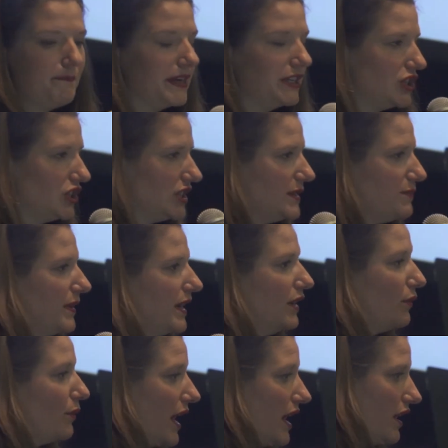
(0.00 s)
But just be
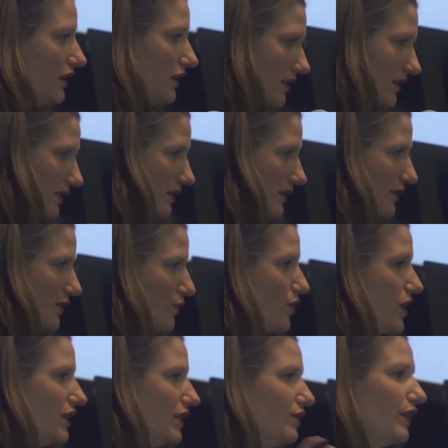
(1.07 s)
aware
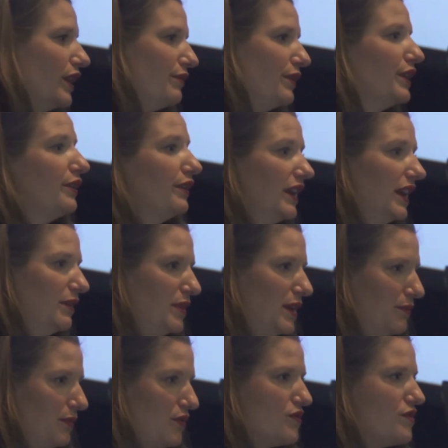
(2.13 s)
when you are recruiting
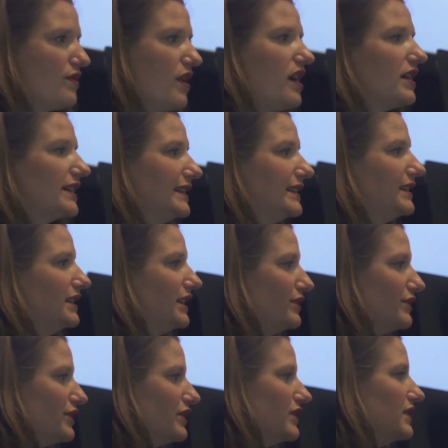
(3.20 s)
people who are existing
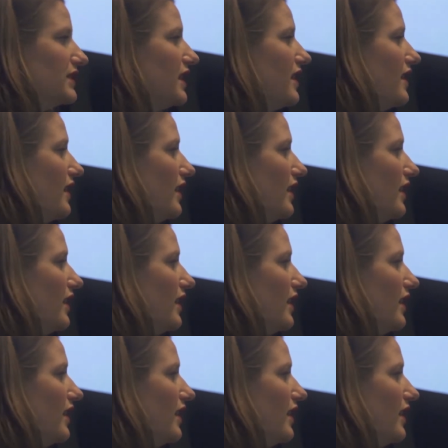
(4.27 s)
users